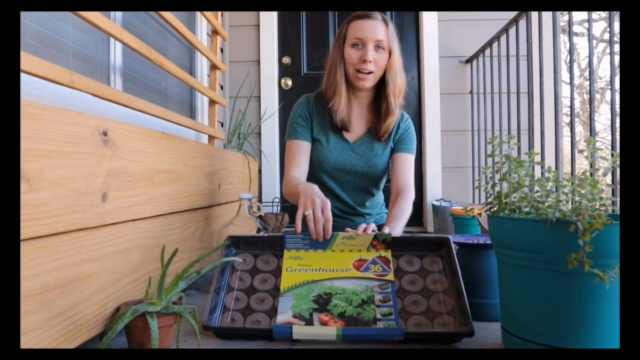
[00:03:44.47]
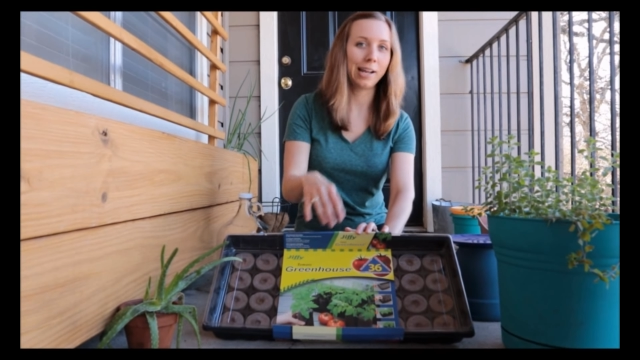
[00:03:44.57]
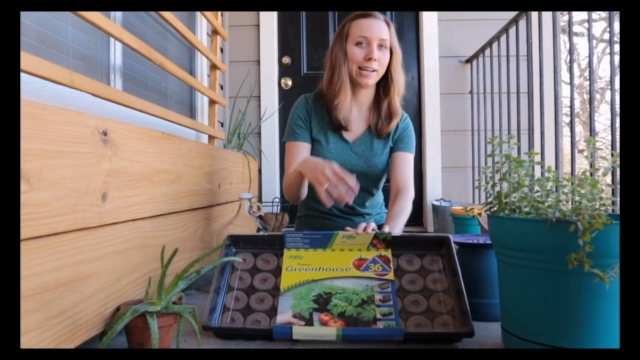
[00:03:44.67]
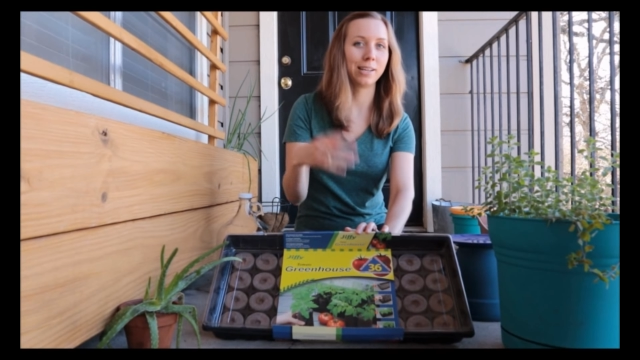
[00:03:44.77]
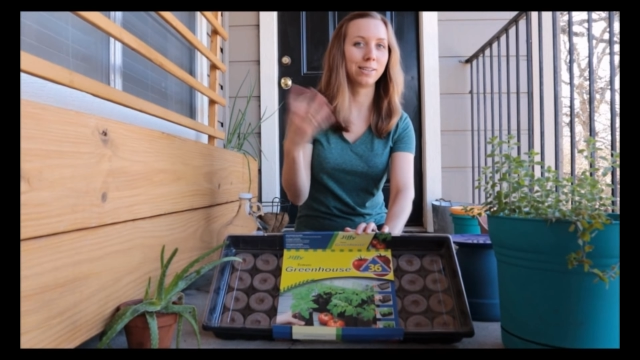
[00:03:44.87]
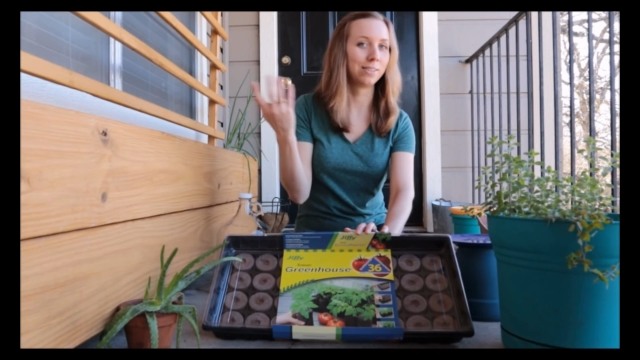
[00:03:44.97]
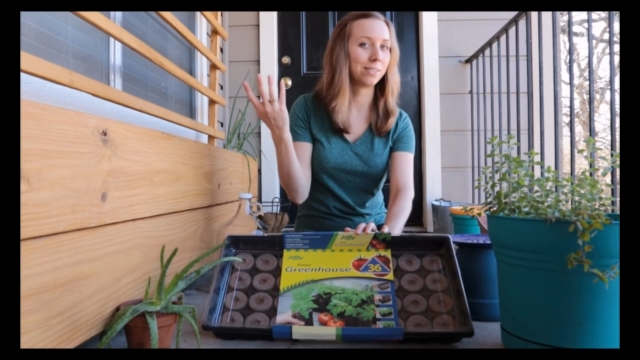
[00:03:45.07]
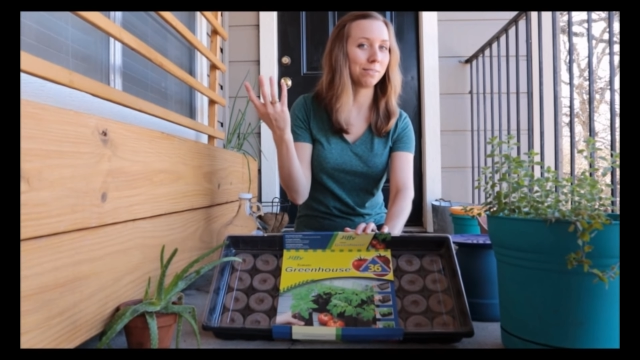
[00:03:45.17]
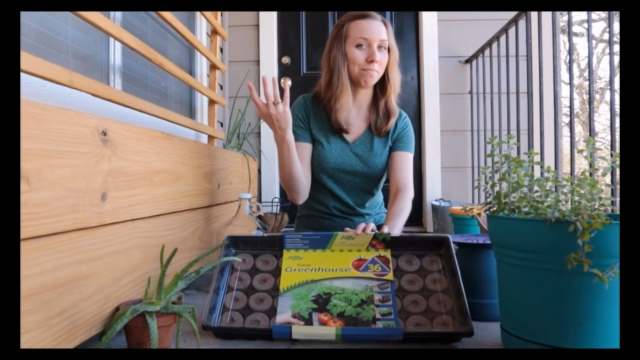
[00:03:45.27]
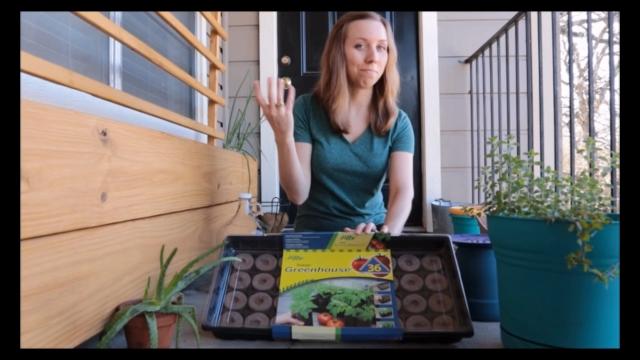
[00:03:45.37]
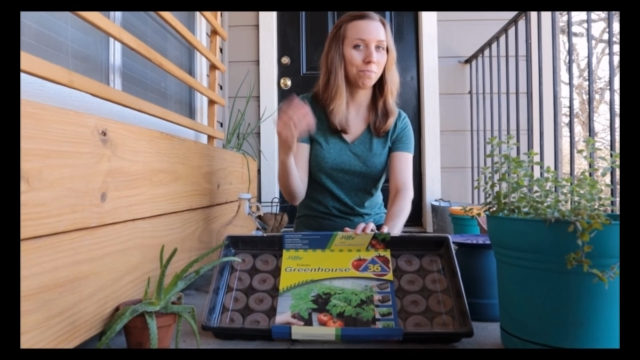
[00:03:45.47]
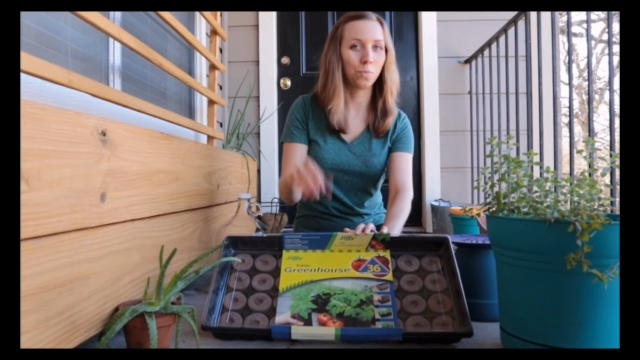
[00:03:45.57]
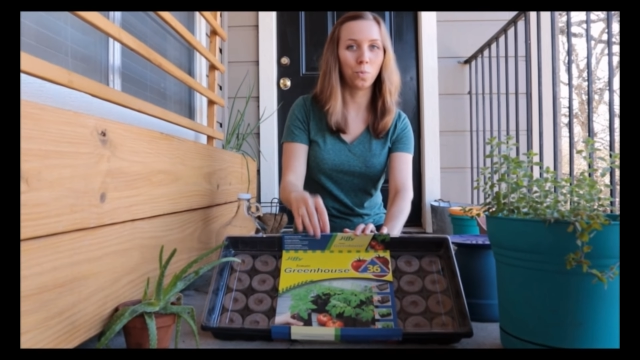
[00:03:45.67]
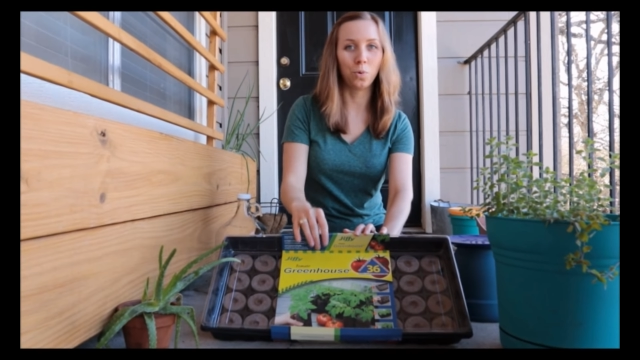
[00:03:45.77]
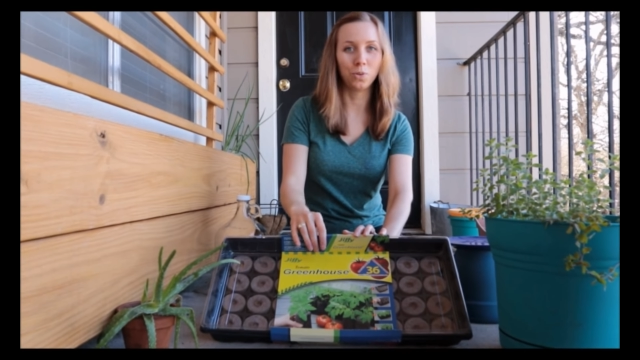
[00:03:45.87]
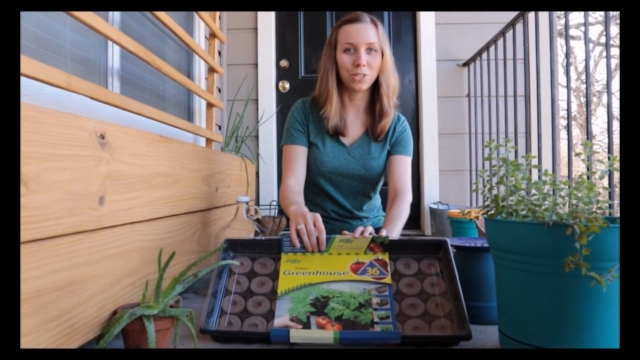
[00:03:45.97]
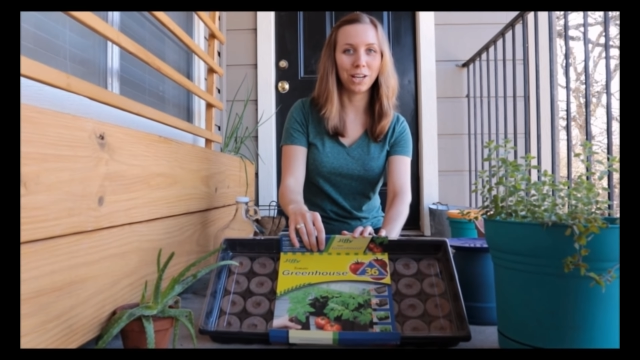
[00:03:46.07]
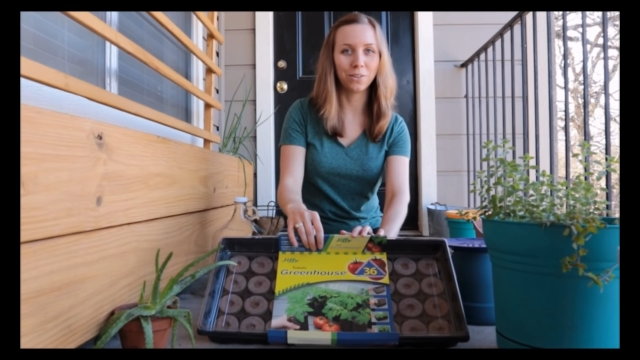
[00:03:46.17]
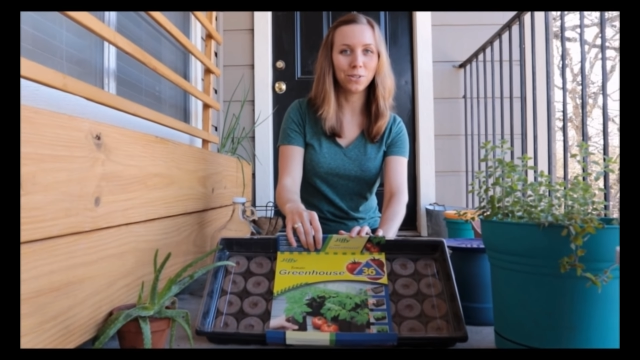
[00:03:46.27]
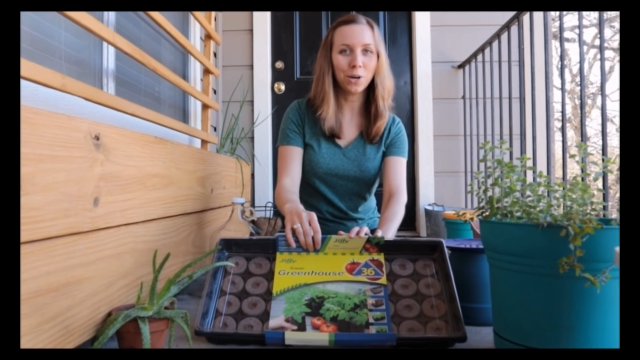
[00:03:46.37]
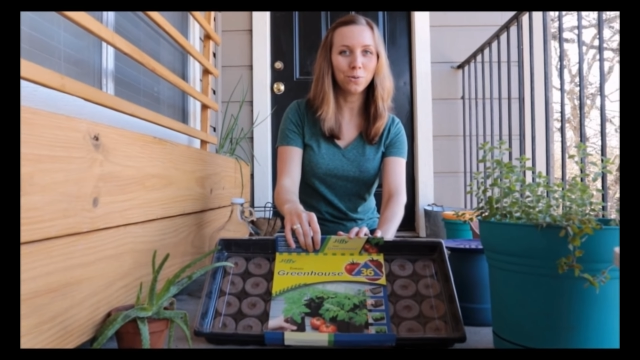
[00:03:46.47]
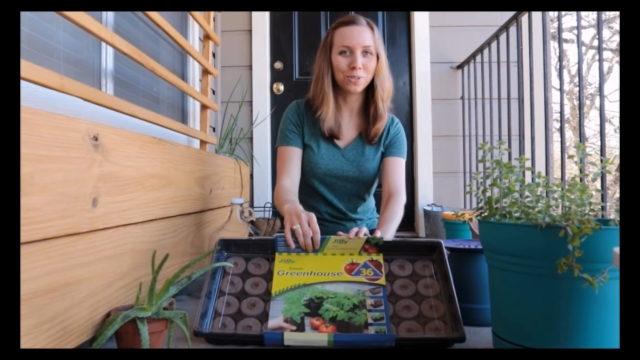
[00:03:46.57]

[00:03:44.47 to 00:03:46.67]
and we'll just see how this goes.